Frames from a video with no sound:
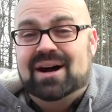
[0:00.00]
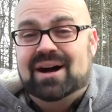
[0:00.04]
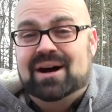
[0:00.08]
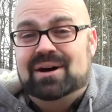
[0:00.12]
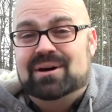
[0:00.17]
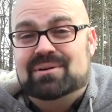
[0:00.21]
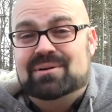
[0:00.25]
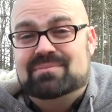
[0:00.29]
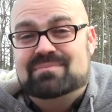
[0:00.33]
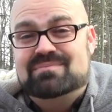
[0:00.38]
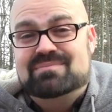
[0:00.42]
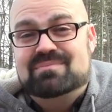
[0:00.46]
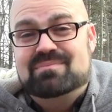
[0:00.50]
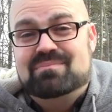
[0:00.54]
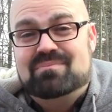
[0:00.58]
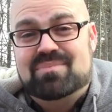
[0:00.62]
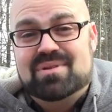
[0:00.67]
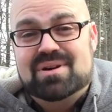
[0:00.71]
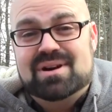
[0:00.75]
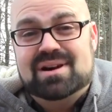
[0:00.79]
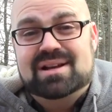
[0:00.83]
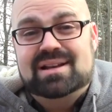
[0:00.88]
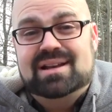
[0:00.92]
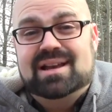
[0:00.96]
Um,
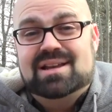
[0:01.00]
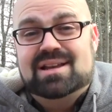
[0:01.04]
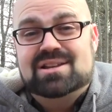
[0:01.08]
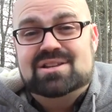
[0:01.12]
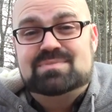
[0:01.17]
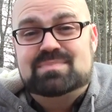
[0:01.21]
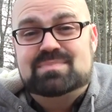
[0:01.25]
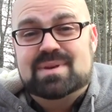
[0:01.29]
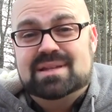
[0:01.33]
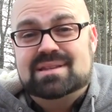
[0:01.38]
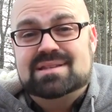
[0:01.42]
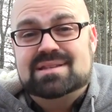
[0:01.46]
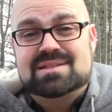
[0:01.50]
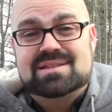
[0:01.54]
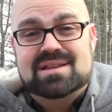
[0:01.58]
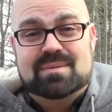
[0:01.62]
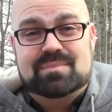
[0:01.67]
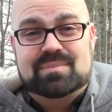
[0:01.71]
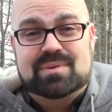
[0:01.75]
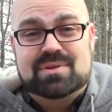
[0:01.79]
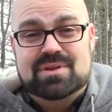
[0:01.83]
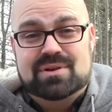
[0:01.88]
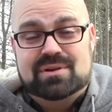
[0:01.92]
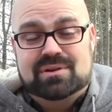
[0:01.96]
but I just picked this
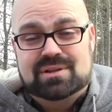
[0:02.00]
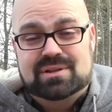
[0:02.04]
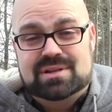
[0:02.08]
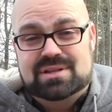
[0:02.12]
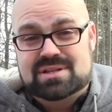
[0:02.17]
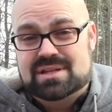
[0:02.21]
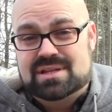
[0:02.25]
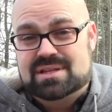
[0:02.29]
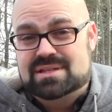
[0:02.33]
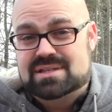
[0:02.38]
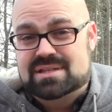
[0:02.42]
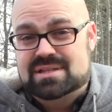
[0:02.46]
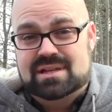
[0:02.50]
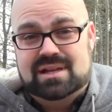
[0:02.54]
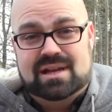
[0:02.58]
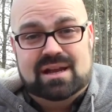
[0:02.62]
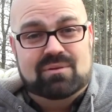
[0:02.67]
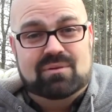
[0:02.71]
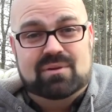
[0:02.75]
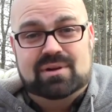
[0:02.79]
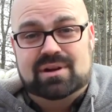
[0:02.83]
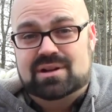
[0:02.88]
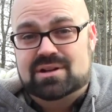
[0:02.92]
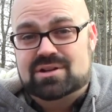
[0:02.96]
up in the early season, and
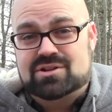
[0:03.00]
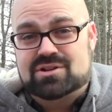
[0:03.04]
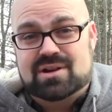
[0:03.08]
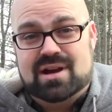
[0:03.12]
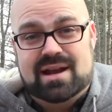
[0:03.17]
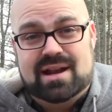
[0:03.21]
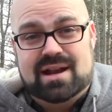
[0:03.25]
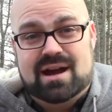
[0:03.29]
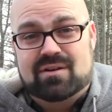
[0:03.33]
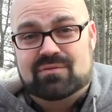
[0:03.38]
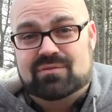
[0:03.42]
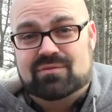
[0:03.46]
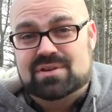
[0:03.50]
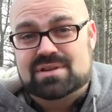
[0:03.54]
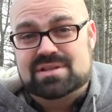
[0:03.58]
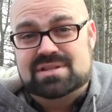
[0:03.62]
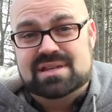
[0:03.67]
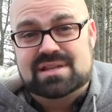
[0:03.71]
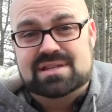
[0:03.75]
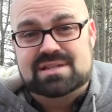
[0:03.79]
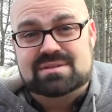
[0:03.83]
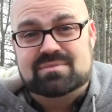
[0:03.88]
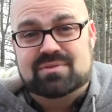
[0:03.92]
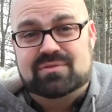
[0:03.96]
I wanted to try it out for a
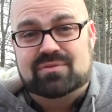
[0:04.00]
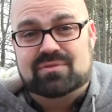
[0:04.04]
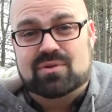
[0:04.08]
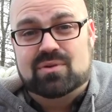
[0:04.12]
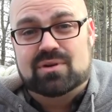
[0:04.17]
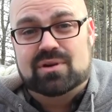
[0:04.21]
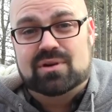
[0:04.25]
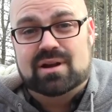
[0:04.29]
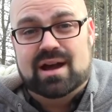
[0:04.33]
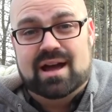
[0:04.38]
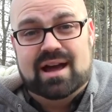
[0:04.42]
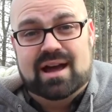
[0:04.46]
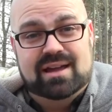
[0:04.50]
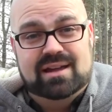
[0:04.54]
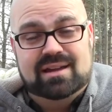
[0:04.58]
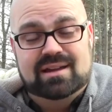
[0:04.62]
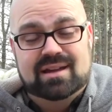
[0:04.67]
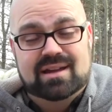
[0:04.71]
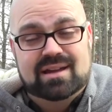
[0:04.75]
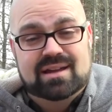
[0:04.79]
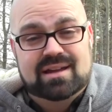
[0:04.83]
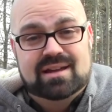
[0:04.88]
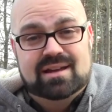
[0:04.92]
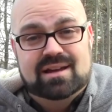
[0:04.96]
season before I
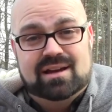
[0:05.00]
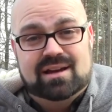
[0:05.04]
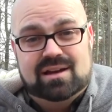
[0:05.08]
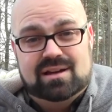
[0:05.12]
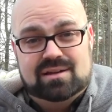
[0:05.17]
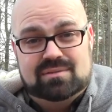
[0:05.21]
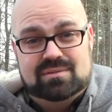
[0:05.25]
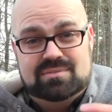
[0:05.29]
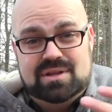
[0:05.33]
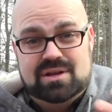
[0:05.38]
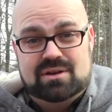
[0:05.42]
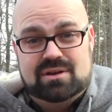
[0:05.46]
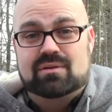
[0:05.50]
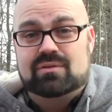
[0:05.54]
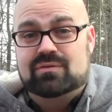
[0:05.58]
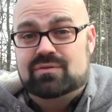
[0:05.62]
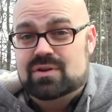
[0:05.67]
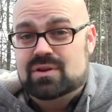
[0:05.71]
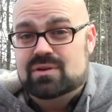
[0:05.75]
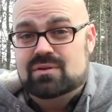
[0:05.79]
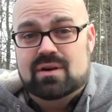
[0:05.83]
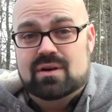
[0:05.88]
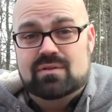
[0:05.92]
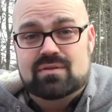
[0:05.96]
um, did a
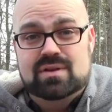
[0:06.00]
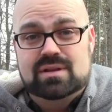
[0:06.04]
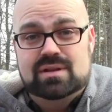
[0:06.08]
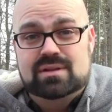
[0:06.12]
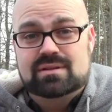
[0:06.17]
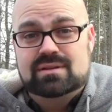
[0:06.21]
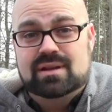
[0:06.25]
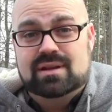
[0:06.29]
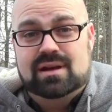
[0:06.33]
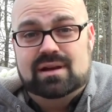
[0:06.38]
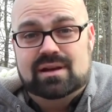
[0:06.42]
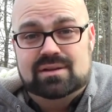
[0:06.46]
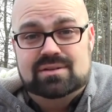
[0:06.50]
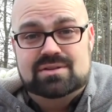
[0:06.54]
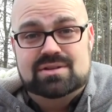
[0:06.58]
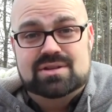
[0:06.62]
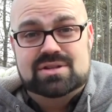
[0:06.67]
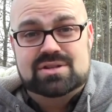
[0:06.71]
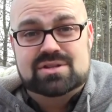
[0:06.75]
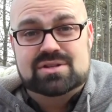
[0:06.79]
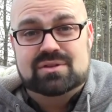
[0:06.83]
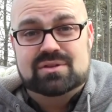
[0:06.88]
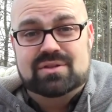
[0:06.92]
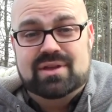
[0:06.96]
review of it, uh,
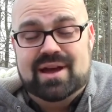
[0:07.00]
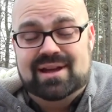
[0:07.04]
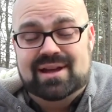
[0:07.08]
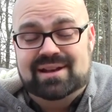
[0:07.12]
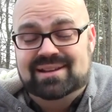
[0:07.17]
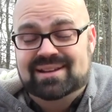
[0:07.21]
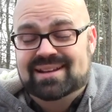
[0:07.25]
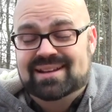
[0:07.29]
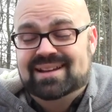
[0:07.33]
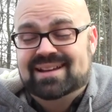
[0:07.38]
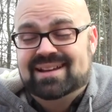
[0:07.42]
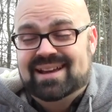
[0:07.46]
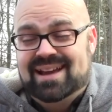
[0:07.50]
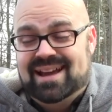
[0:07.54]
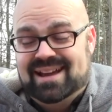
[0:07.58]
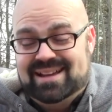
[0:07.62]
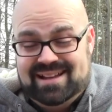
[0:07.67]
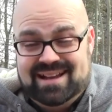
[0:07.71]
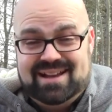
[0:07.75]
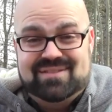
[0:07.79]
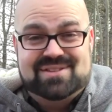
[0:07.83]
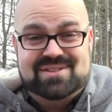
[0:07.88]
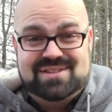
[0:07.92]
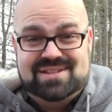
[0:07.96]
just so that I
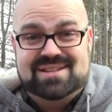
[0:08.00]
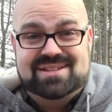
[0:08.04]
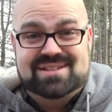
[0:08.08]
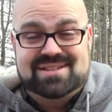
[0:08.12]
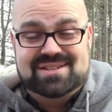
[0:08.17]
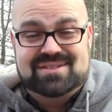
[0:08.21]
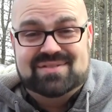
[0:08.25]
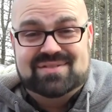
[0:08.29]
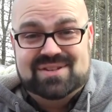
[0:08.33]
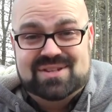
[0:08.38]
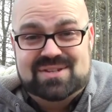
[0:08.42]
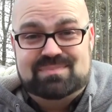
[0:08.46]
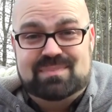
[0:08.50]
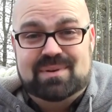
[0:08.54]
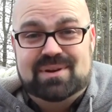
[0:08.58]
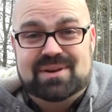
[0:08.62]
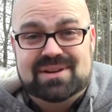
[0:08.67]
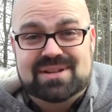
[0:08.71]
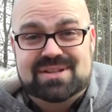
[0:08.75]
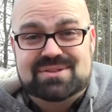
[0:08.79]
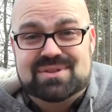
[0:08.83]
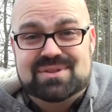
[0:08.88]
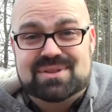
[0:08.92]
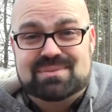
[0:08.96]
could have a season of
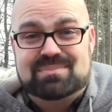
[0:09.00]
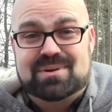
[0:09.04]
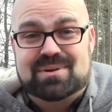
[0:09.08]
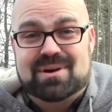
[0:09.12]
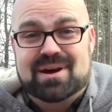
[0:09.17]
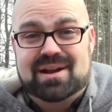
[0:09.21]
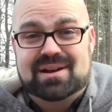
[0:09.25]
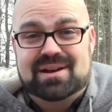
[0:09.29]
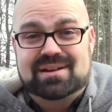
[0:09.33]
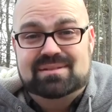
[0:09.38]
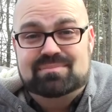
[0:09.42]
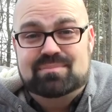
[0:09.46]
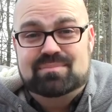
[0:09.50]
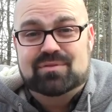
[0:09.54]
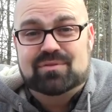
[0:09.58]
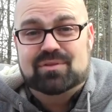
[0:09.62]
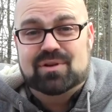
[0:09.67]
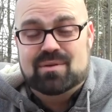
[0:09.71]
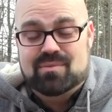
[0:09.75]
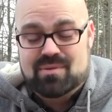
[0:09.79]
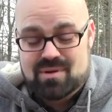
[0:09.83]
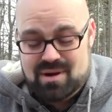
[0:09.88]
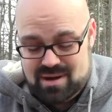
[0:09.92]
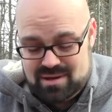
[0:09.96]
experience with the product
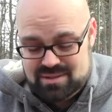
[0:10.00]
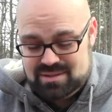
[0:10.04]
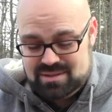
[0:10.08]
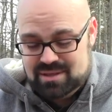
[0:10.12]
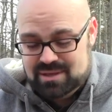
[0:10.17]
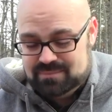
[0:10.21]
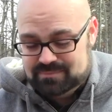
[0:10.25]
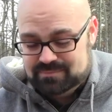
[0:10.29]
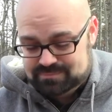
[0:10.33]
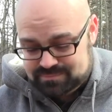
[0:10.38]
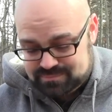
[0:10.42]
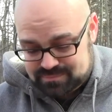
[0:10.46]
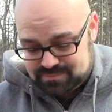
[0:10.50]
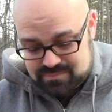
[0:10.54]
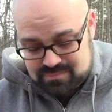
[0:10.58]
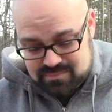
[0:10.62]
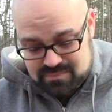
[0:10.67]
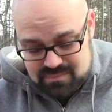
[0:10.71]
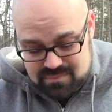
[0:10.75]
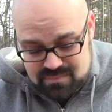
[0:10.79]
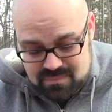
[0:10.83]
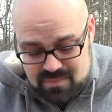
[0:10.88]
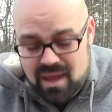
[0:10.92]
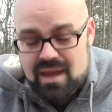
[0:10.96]
before I brought it to you.
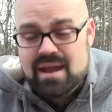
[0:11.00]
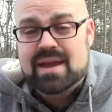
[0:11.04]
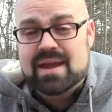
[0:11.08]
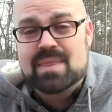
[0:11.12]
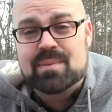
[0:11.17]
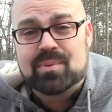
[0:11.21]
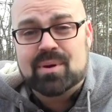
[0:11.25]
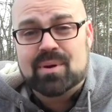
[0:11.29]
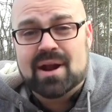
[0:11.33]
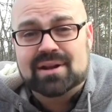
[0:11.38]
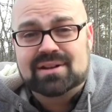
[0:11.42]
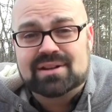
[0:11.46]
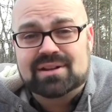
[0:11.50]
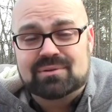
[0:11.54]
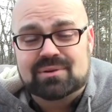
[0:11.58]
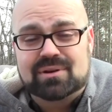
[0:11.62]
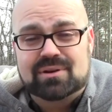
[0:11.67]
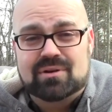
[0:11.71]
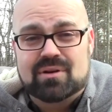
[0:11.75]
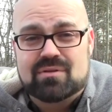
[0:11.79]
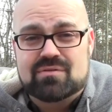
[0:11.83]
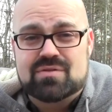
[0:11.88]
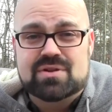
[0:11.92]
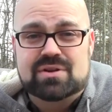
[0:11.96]
And the product I
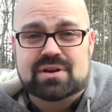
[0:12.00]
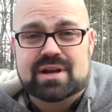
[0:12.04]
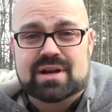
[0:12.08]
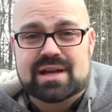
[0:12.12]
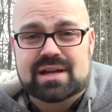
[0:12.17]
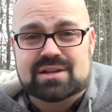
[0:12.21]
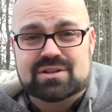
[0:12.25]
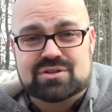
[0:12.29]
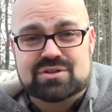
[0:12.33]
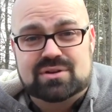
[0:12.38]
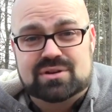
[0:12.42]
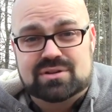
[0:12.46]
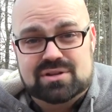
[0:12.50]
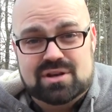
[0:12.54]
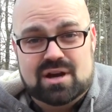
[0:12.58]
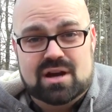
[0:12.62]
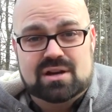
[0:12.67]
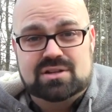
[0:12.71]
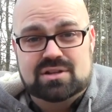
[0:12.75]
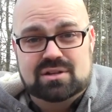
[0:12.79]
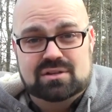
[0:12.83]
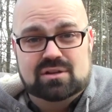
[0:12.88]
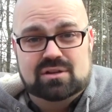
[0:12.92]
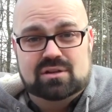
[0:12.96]
want to review today and sort of
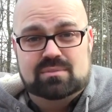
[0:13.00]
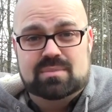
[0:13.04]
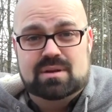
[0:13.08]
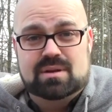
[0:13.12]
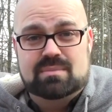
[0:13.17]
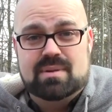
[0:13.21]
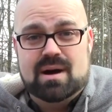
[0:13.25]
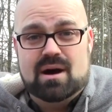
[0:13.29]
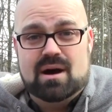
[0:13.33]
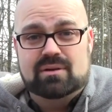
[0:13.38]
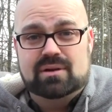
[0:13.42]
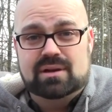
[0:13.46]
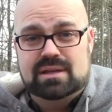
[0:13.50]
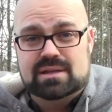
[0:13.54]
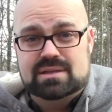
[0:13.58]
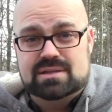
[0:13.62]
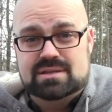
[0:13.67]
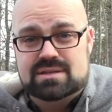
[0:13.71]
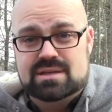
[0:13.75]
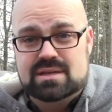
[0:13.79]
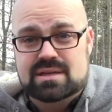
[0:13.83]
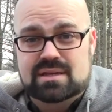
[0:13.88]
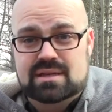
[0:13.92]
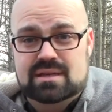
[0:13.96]
talk to you a little bit about
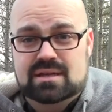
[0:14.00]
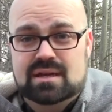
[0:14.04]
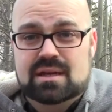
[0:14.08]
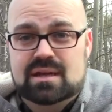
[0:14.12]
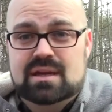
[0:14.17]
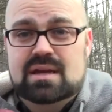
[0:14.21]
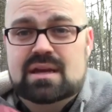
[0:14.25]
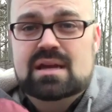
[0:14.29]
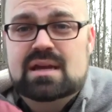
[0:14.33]
is the